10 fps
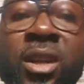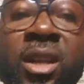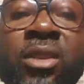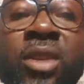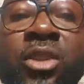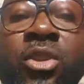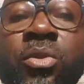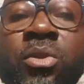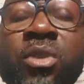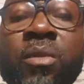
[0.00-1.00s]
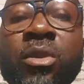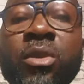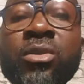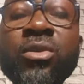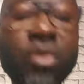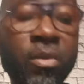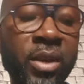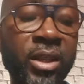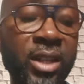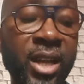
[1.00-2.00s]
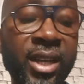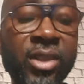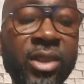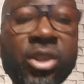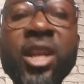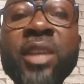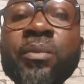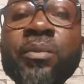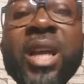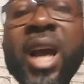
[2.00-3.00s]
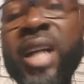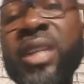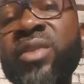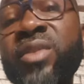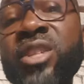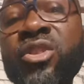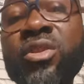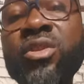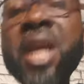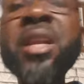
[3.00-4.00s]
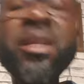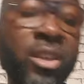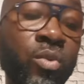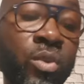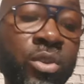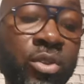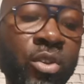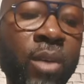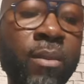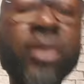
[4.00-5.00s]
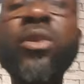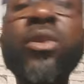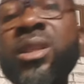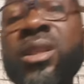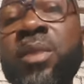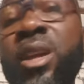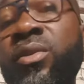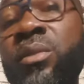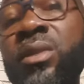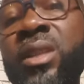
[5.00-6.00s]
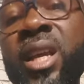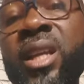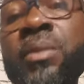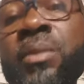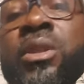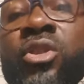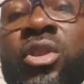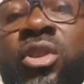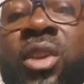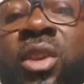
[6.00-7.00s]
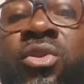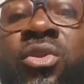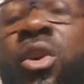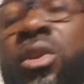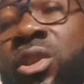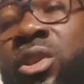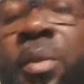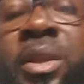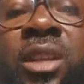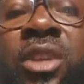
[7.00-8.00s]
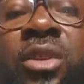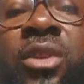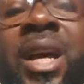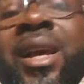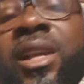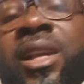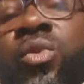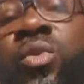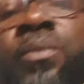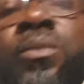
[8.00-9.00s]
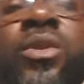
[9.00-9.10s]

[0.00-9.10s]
Click that subscription button, comment, like, and share. And if there's just anything you want us to talk about on this platform today, just let us know on the comment section. And guess what?